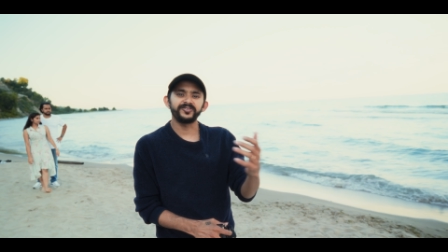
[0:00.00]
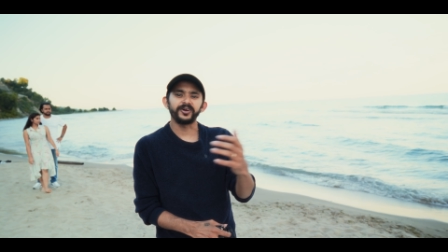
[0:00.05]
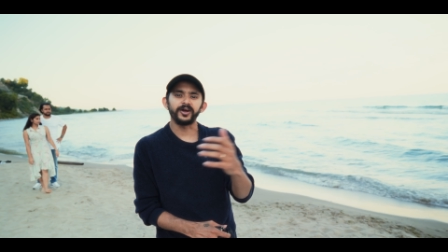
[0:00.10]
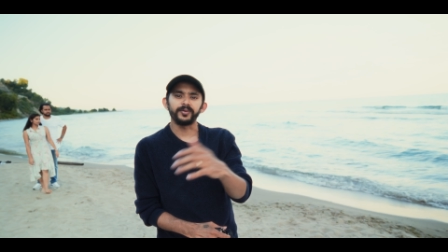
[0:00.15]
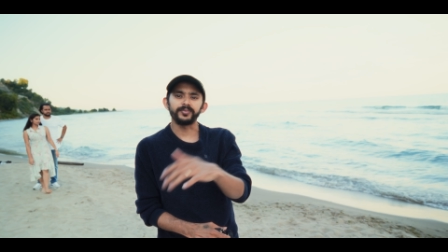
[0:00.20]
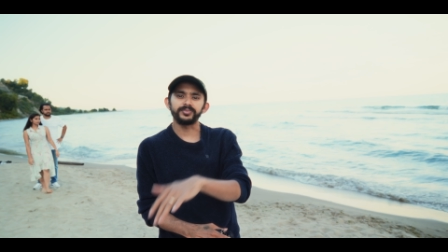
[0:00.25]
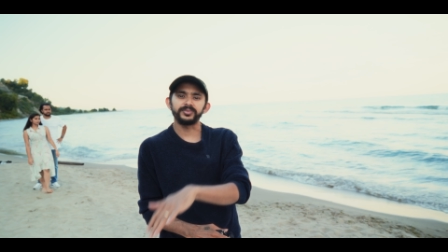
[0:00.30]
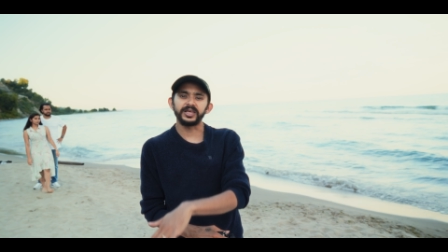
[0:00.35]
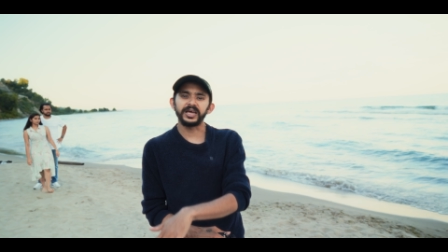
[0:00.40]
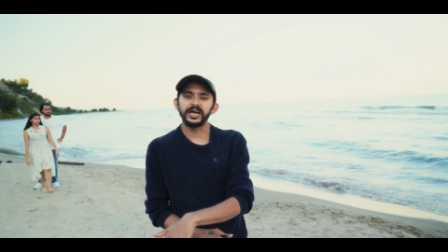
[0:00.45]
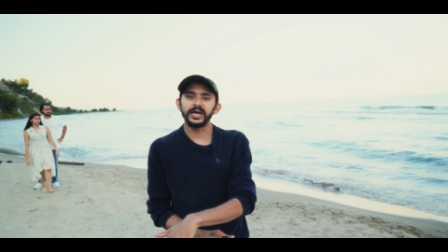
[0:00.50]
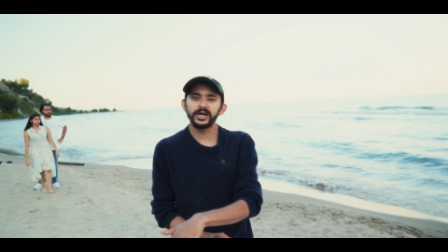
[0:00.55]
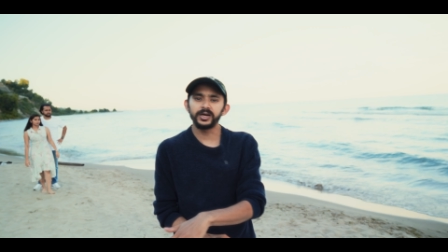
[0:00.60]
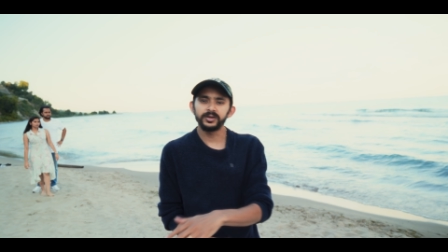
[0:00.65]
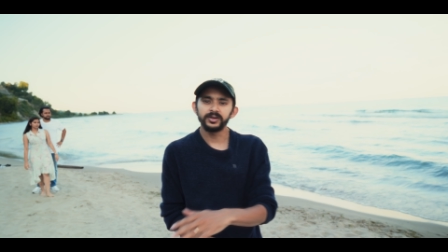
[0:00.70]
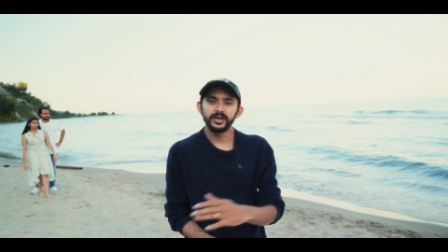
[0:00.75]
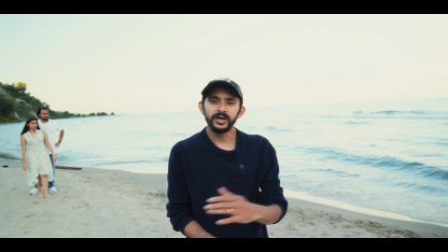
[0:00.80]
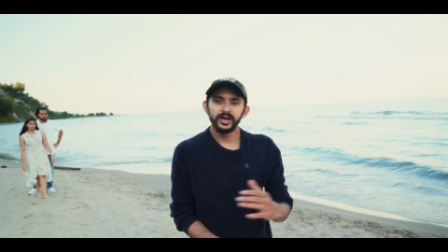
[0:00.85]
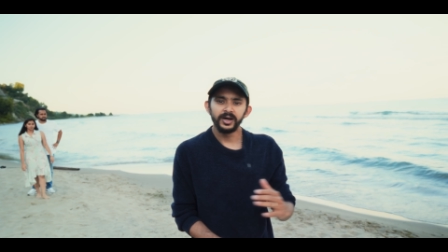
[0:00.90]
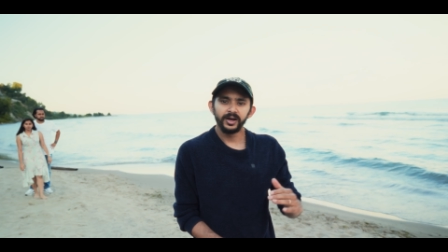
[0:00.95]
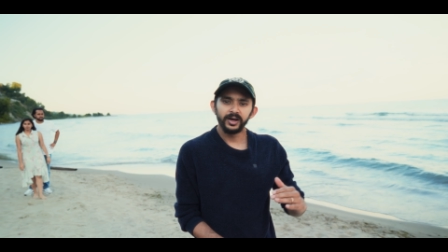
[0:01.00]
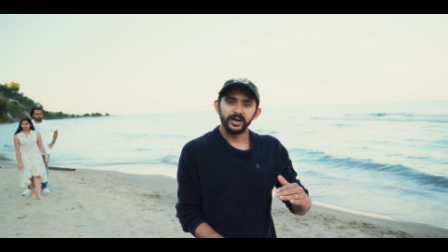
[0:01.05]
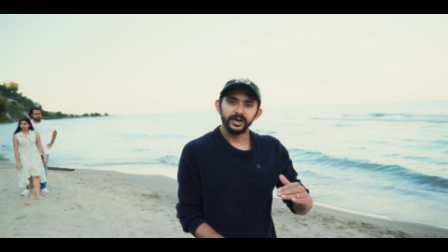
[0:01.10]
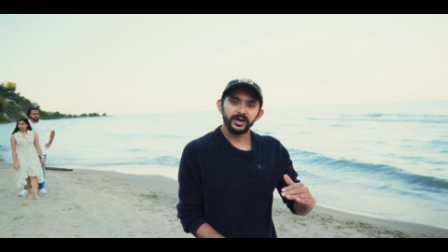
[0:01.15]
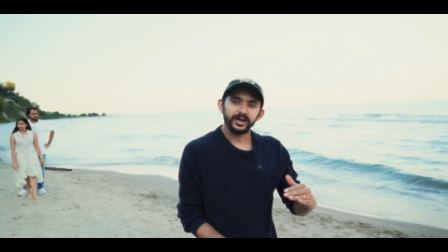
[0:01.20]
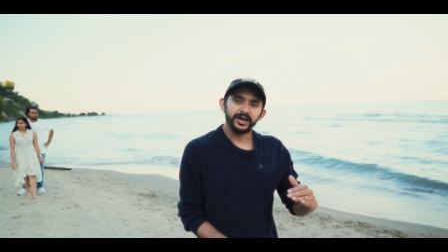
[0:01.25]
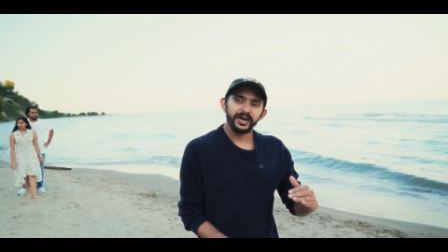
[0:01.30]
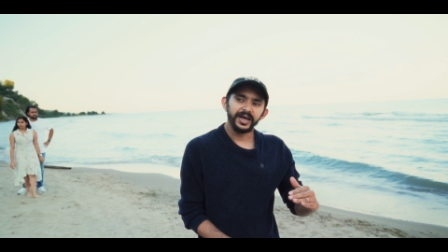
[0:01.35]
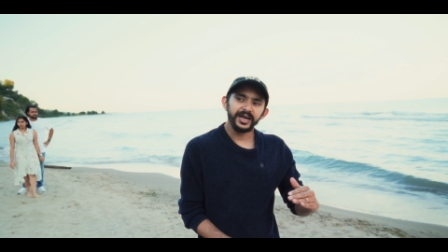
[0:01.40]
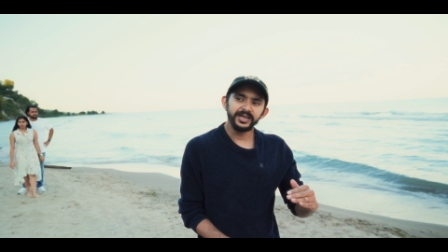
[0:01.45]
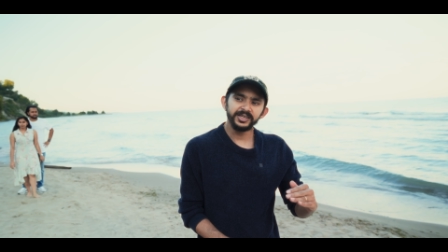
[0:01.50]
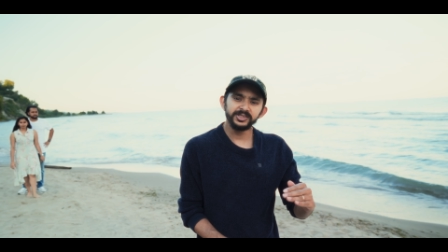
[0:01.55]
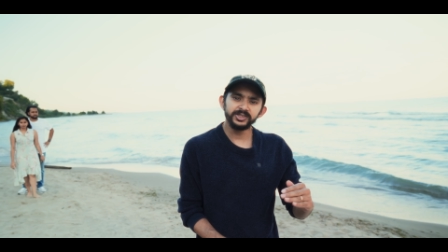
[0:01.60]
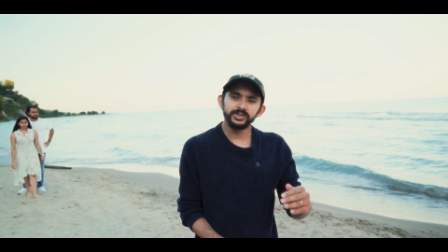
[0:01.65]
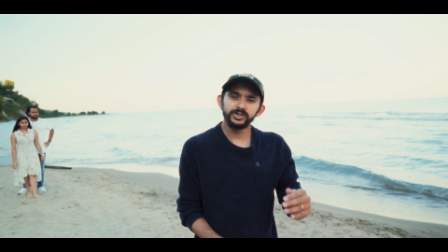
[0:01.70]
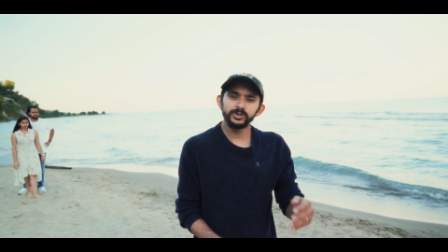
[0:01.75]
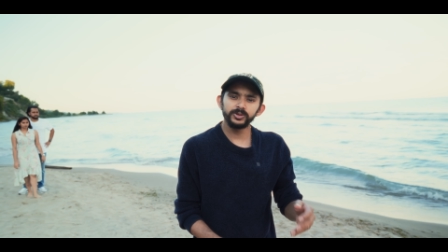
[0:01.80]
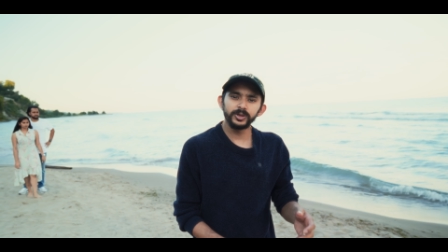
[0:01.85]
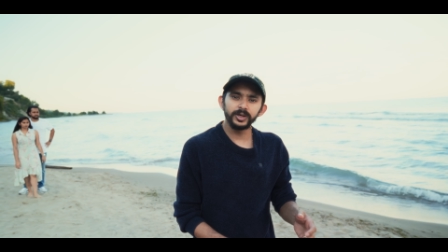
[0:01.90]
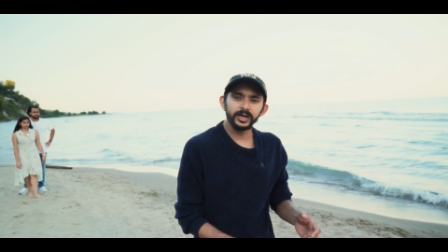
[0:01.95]
from there
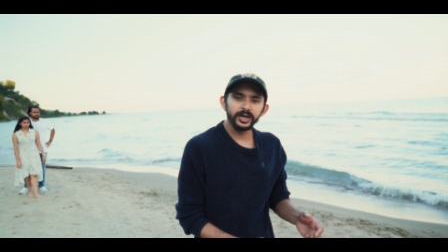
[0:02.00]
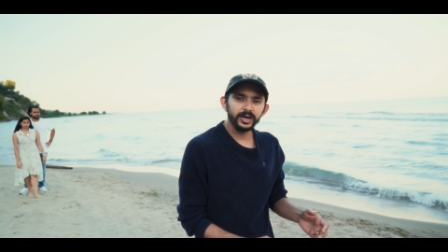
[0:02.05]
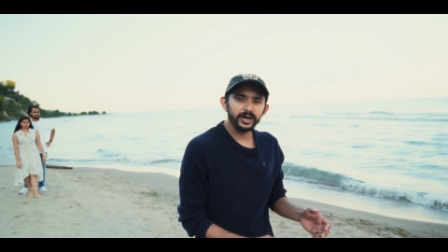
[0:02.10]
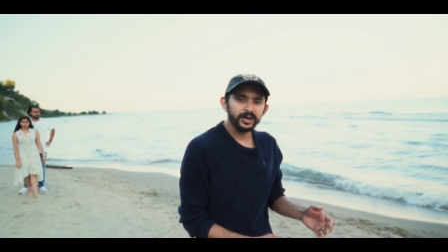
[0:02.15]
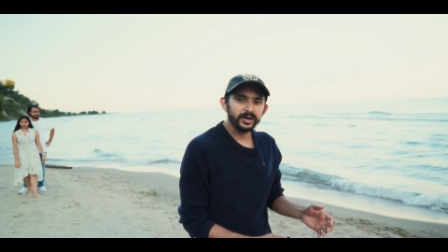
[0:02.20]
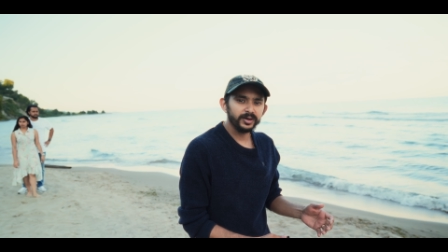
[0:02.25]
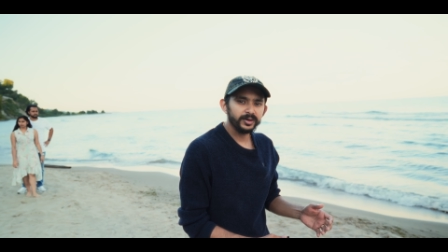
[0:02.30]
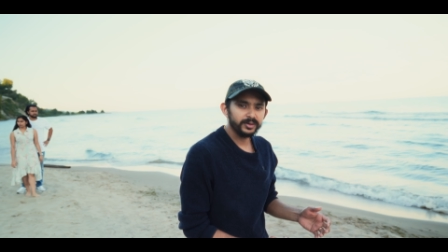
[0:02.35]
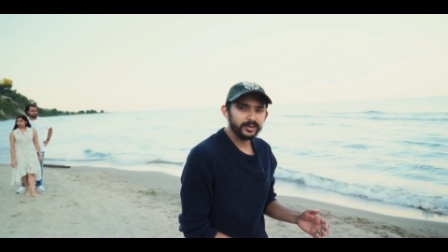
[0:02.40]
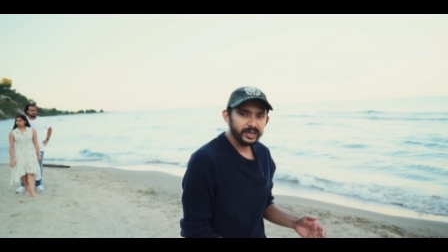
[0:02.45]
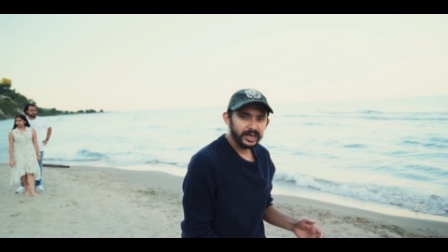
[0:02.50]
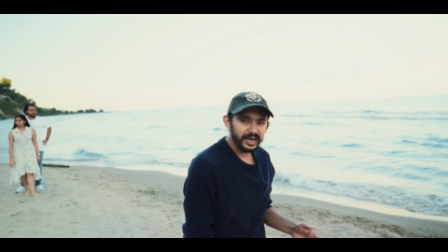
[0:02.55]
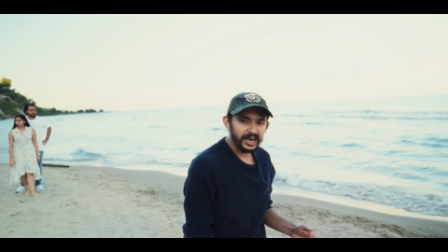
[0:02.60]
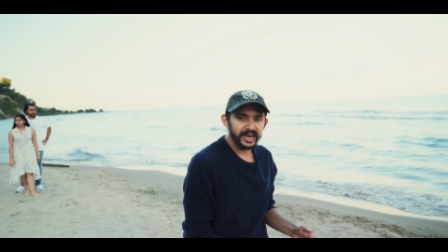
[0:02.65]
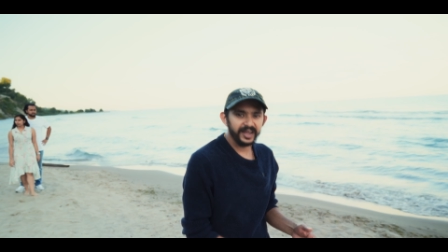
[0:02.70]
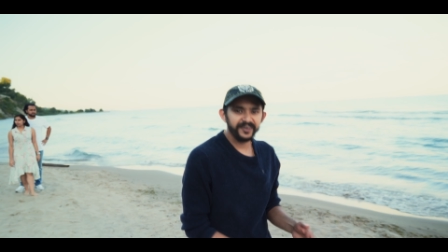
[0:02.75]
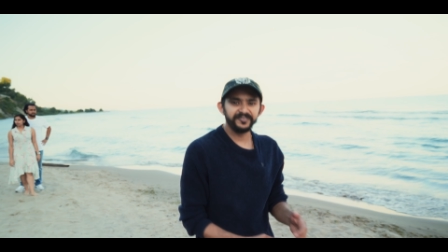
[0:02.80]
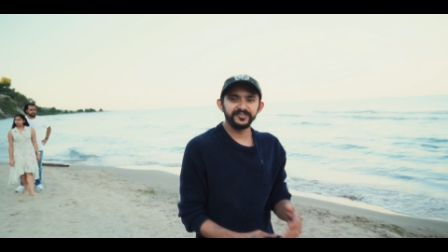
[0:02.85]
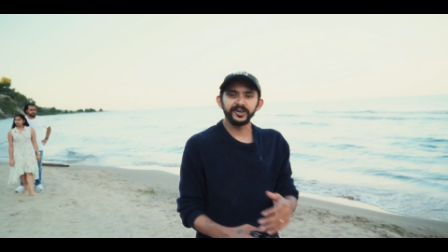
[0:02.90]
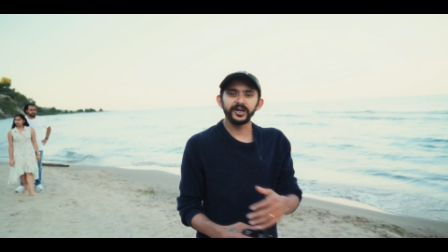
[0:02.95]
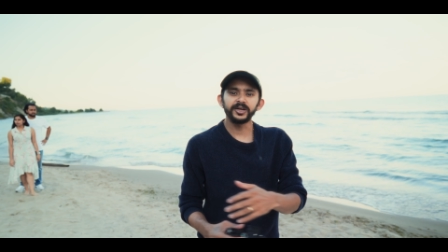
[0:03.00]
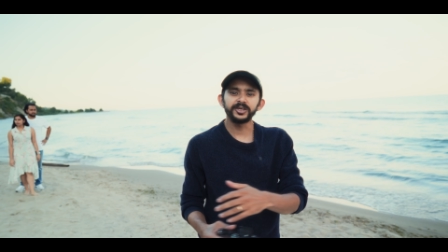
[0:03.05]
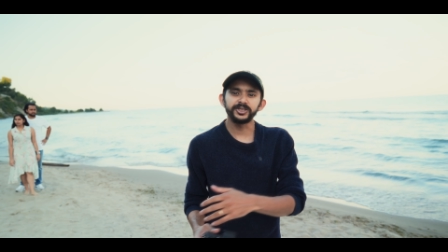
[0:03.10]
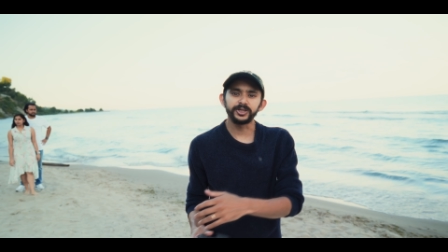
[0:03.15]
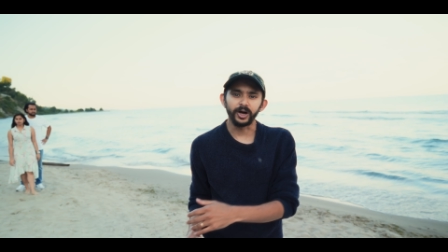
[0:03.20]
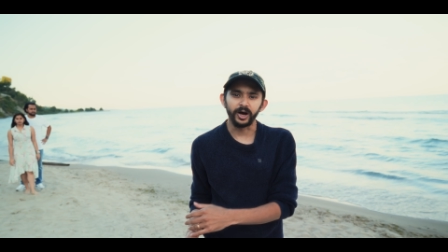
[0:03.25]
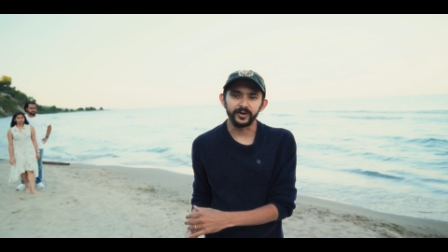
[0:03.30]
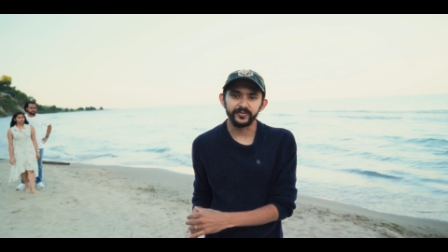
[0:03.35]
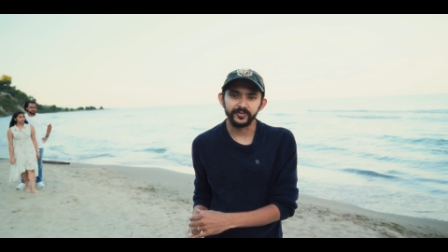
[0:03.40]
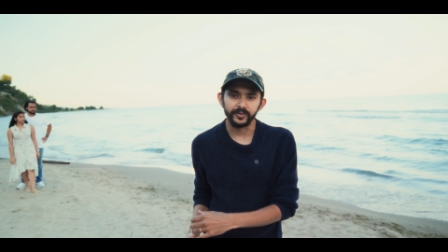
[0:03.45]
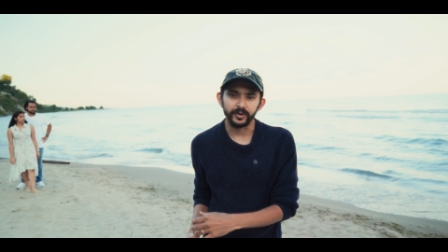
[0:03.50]
into a lifting shot